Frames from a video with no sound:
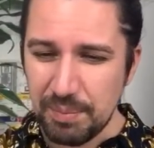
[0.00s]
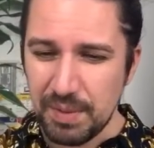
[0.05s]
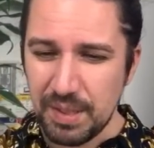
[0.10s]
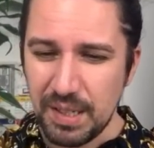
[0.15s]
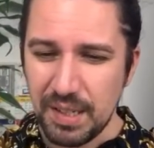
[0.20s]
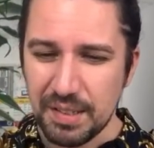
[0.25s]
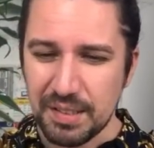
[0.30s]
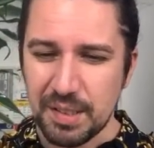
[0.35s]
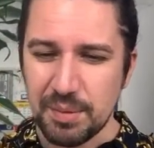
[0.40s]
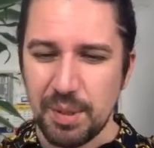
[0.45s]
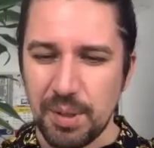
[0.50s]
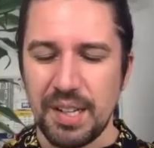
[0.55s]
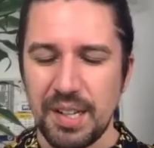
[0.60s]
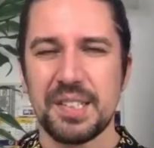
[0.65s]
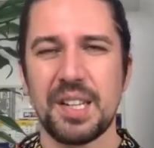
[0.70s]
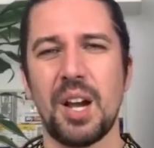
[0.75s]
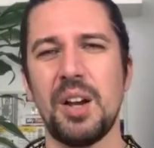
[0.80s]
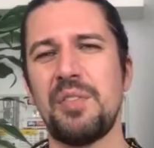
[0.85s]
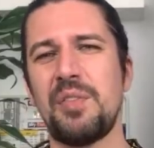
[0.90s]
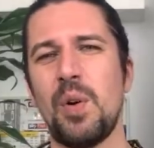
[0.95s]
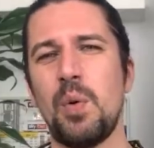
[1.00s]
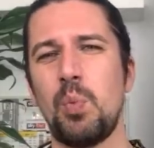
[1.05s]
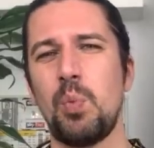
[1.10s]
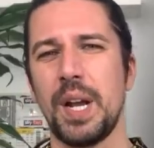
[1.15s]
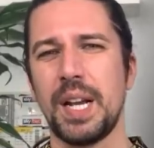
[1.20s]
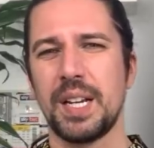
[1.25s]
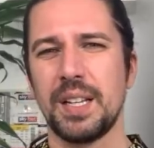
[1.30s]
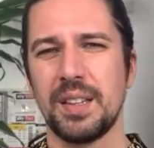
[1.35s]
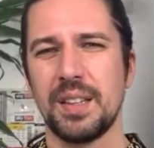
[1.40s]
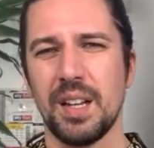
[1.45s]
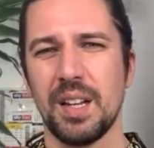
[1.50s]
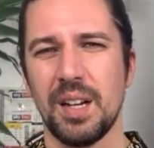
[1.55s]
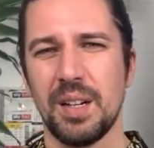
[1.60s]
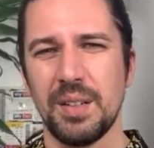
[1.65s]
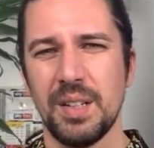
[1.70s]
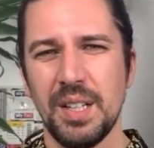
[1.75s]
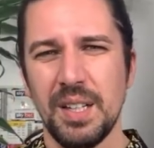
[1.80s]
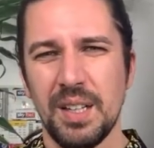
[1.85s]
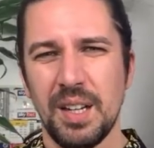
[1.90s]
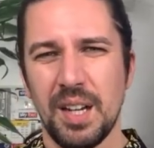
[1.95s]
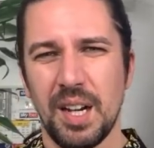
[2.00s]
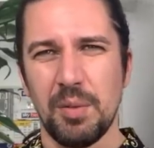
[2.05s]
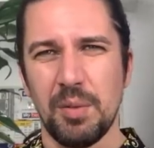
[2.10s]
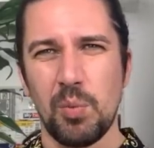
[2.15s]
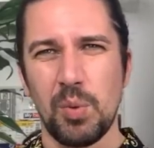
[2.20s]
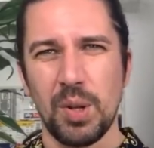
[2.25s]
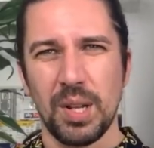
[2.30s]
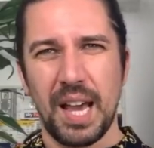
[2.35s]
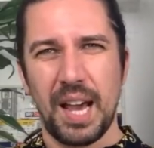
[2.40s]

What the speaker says: list as well. Let's go for Wigan though. We'll